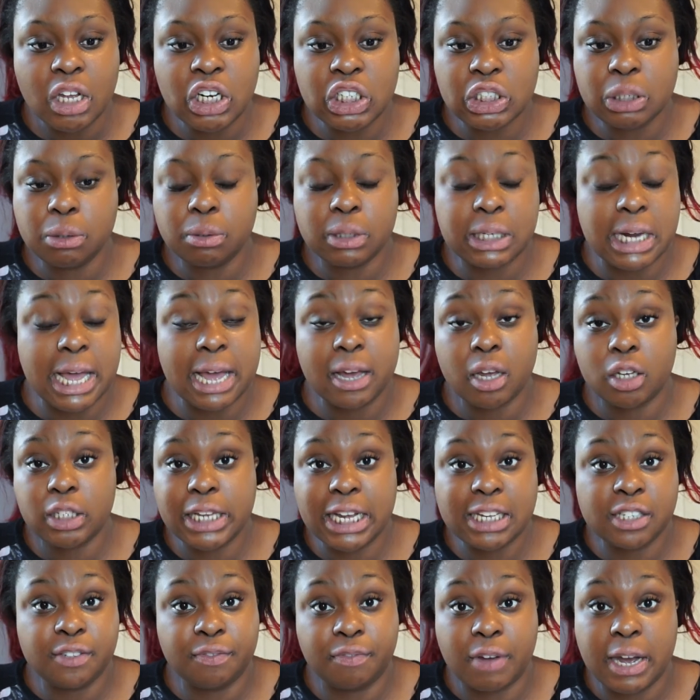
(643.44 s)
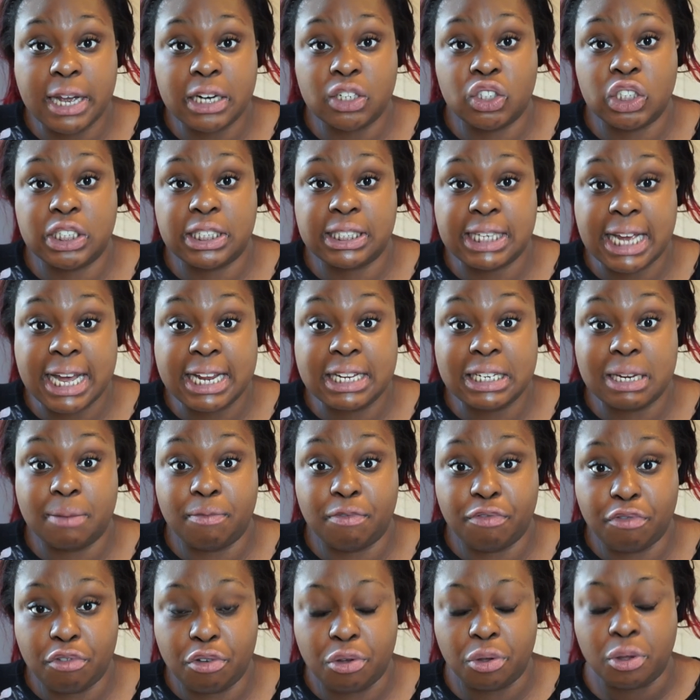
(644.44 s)
She was like, that's fine, just scan
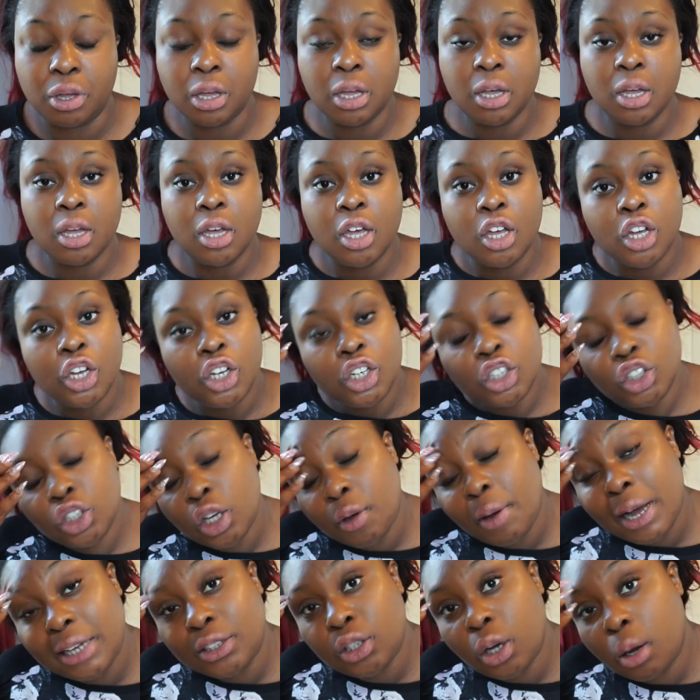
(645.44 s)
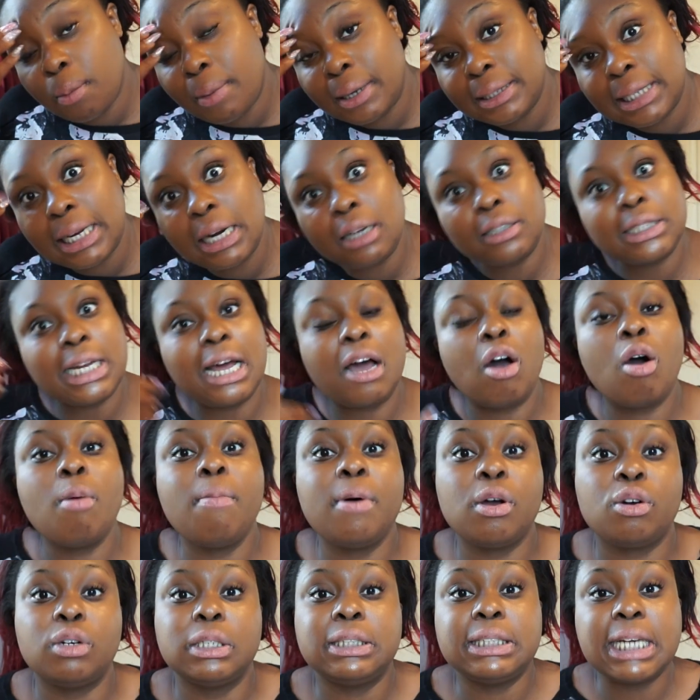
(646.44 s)
them through. So I told my dad, I was like, oh
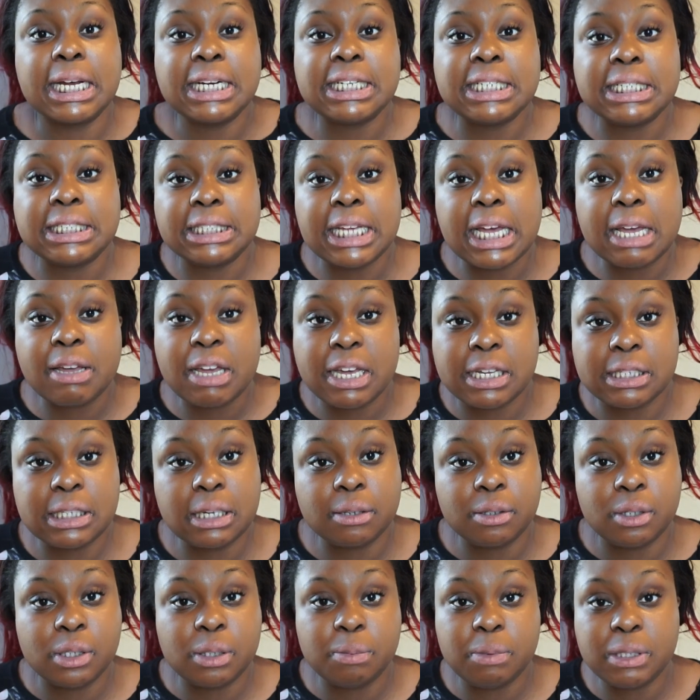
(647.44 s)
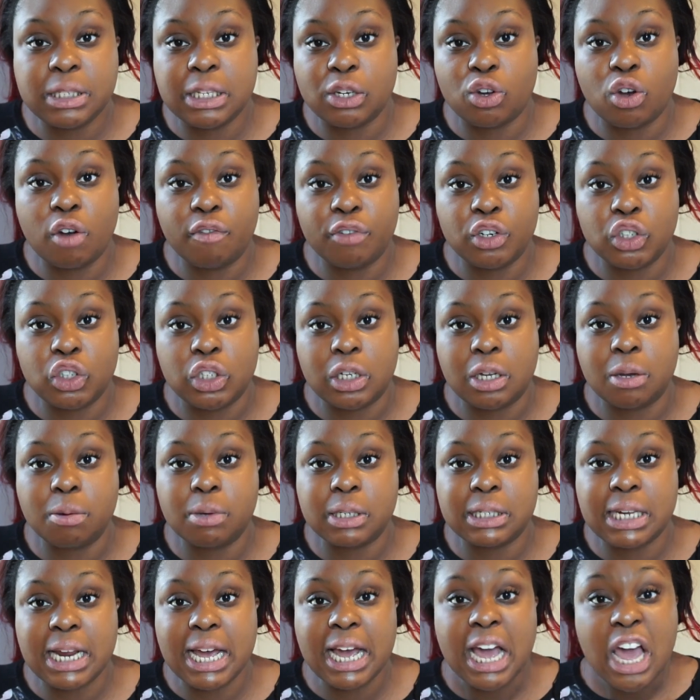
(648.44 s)
my god, daddy, they accepted me to Coventry. He
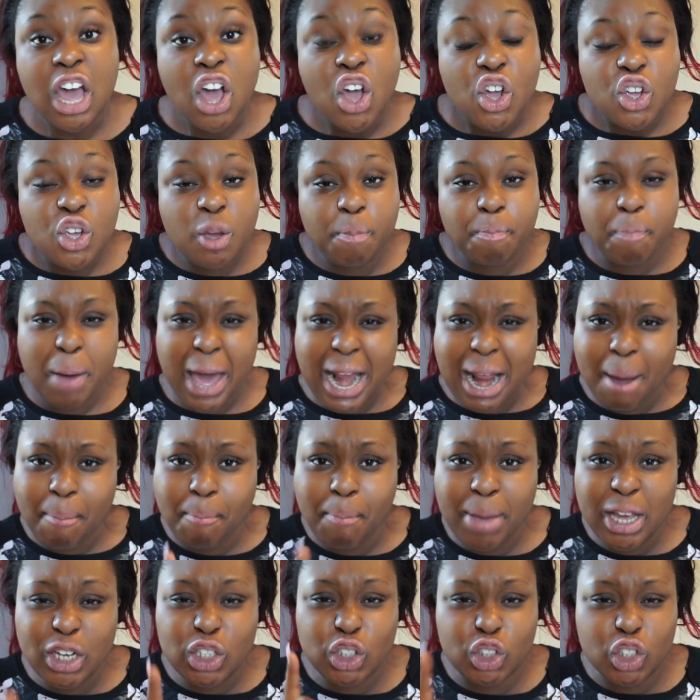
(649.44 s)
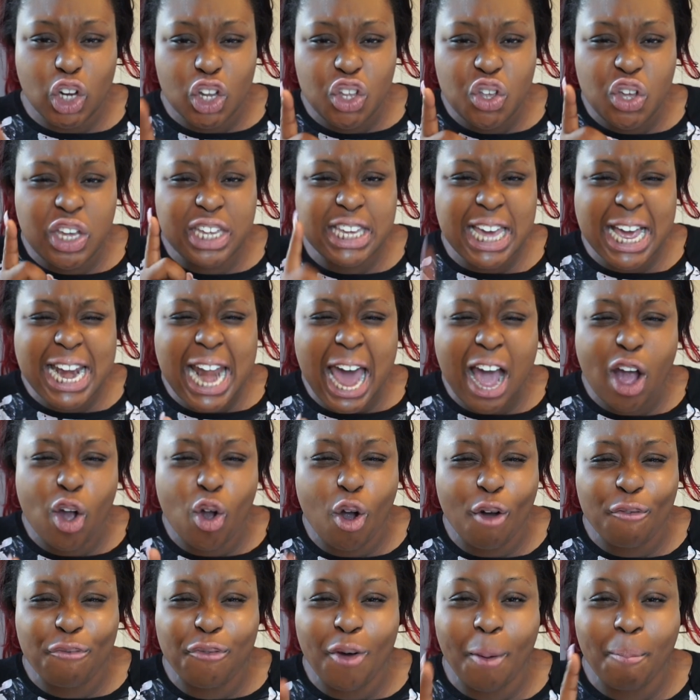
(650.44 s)
was like, you better make sure you get that
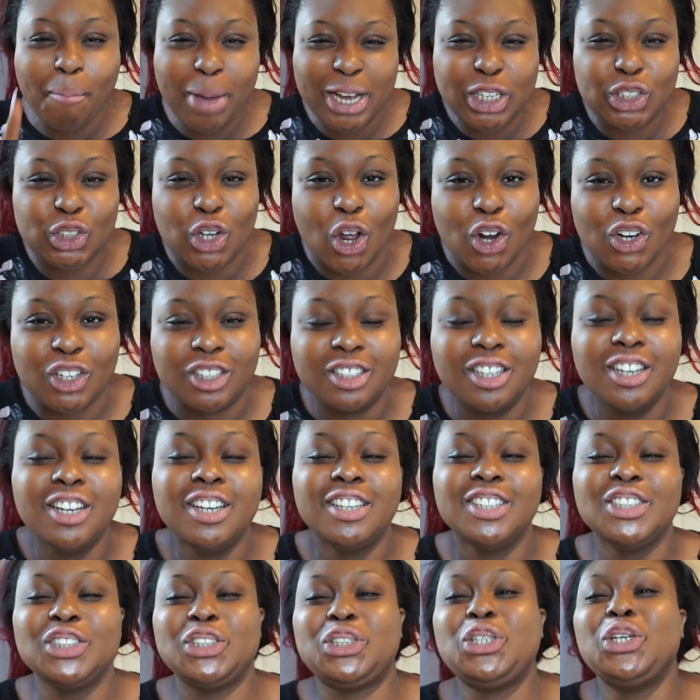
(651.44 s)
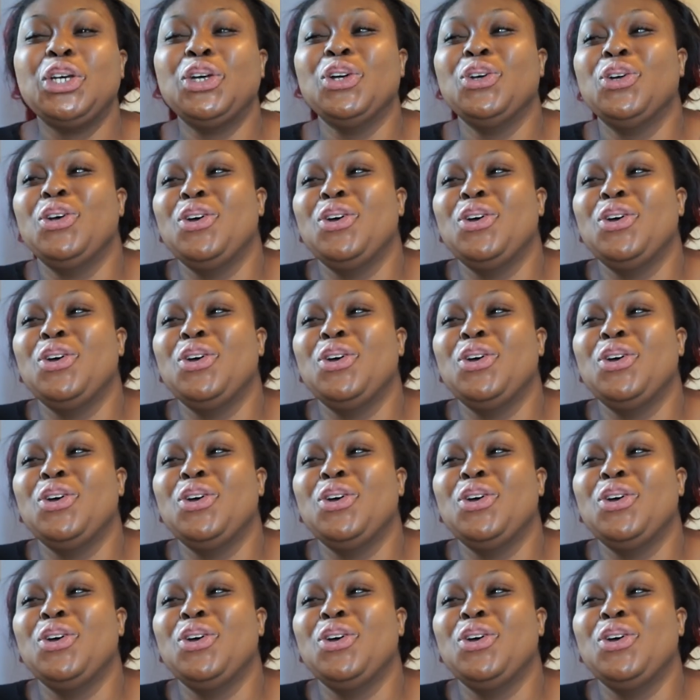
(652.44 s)
confirmation. So